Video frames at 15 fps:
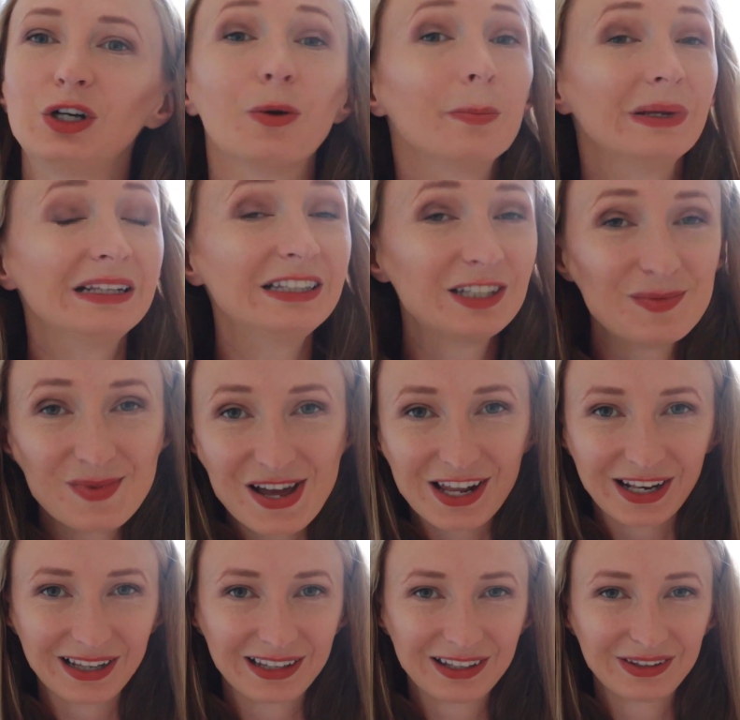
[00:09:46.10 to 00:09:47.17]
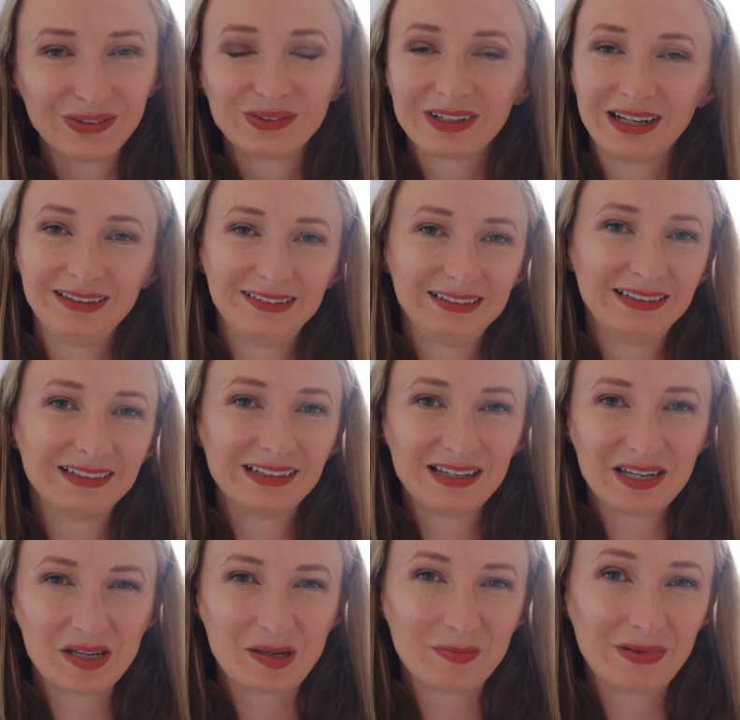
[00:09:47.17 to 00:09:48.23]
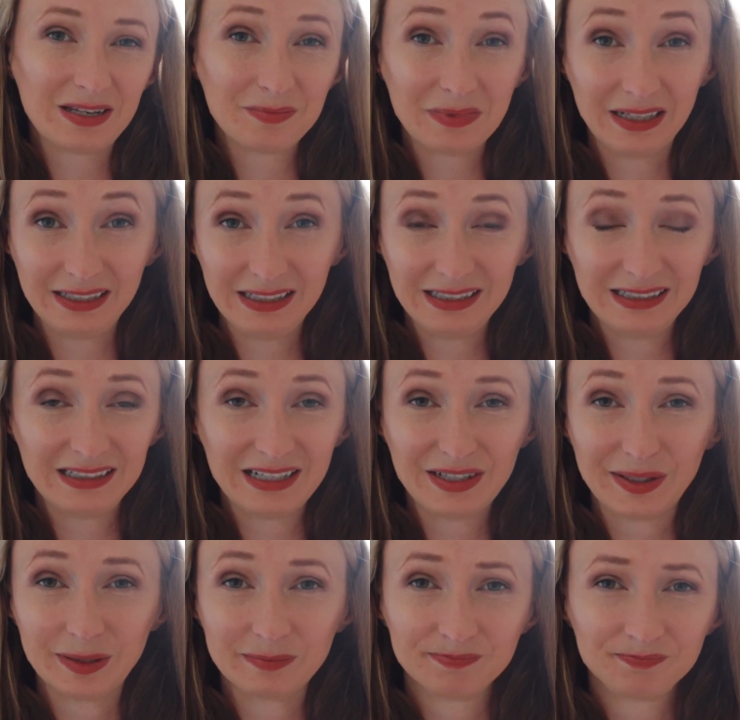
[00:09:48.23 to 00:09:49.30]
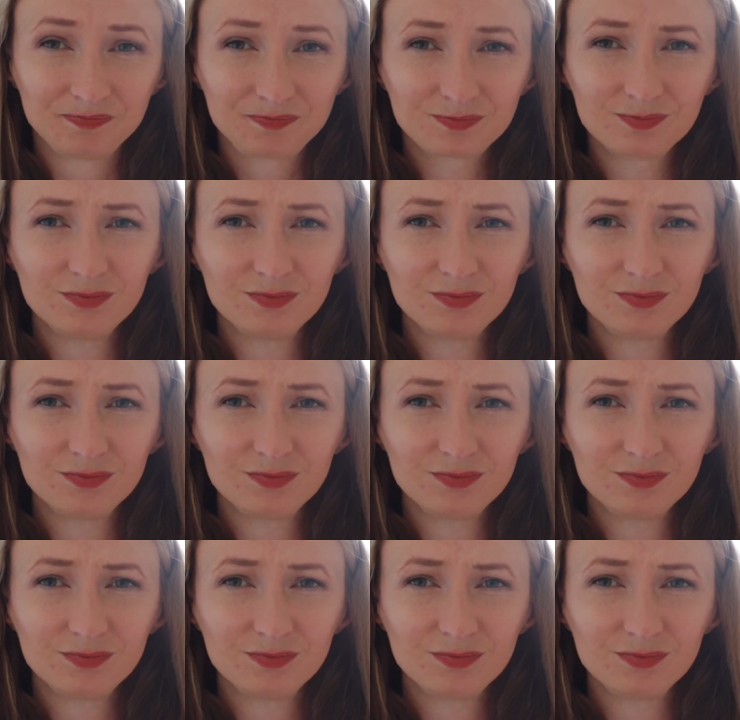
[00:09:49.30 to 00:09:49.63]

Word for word: commitment to raising them and making them